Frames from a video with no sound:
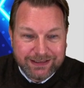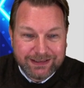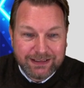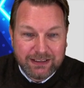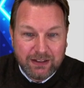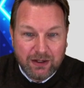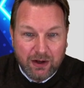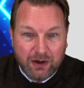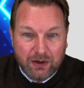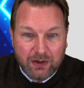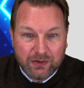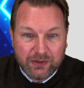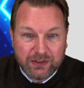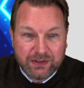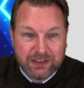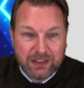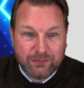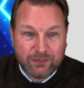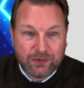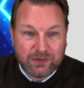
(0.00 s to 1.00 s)
see all the
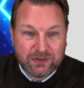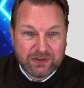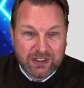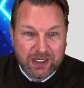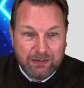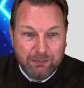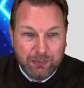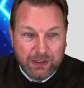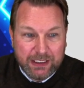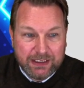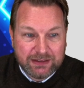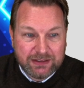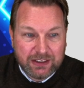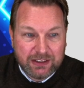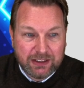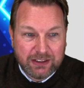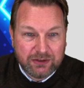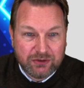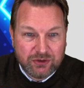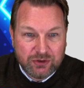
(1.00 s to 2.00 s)
different templates that
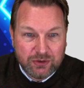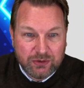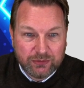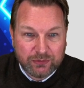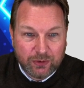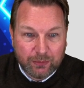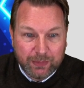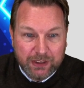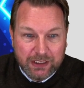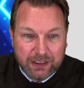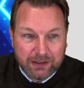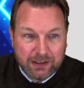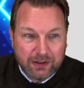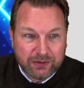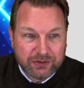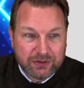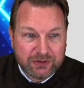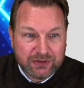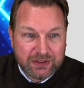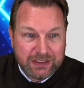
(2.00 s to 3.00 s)
you can choose from. You can
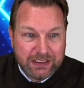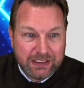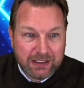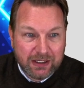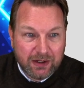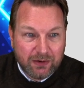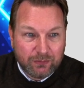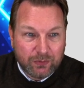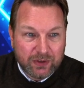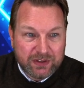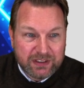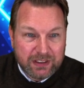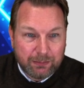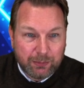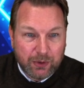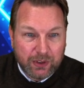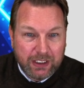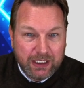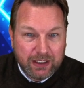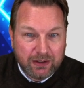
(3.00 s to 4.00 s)
also see, for
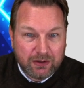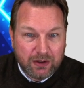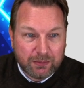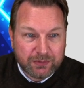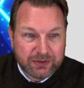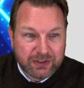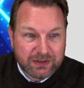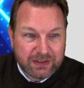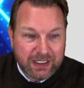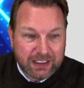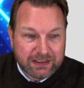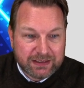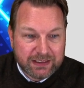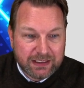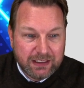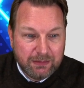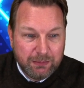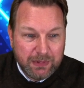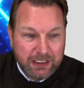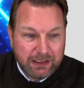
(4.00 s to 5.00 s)
example, here comes the text
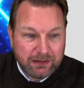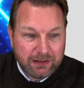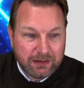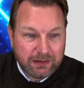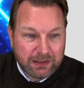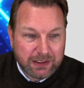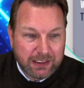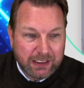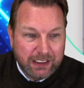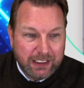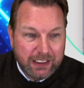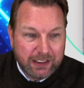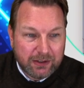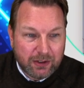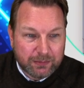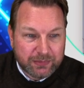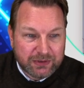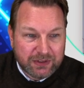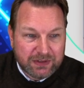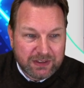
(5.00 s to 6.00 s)
in the middle, here
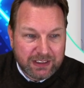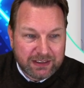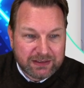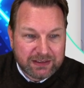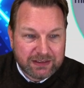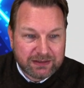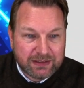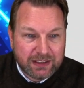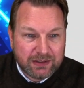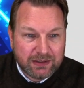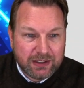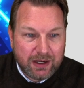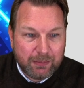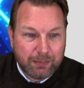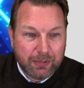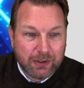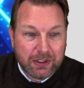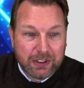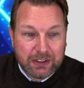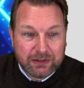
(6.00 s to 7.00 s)
comes the text at the
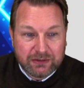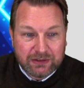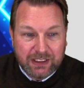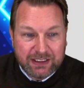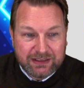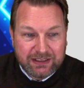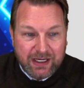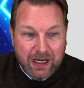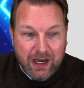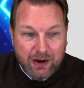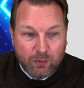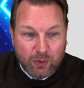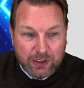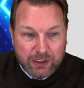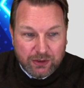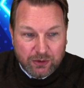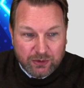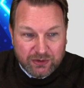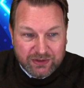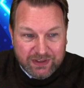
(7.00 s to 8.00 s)
top. So let's say I want
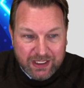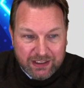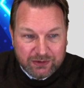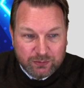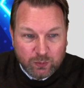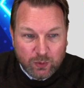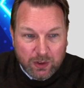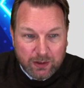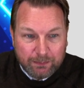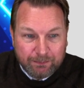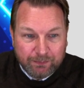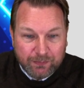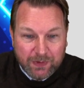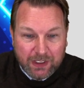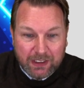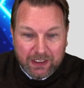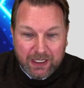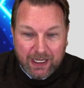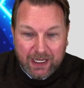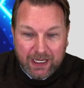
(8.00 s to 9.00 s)
to use this one.
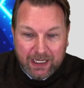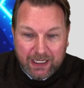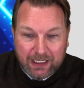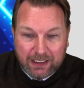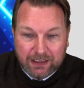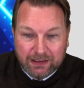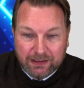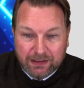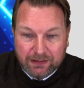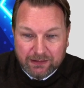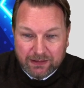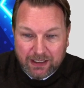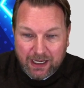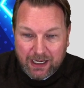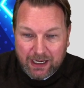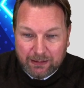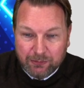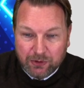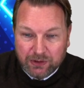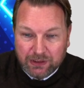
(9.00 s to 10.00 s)
And
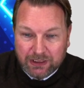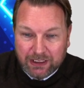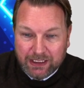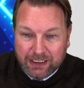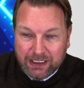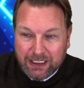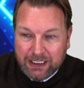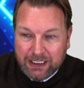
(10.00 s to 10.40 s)
I'm gonna click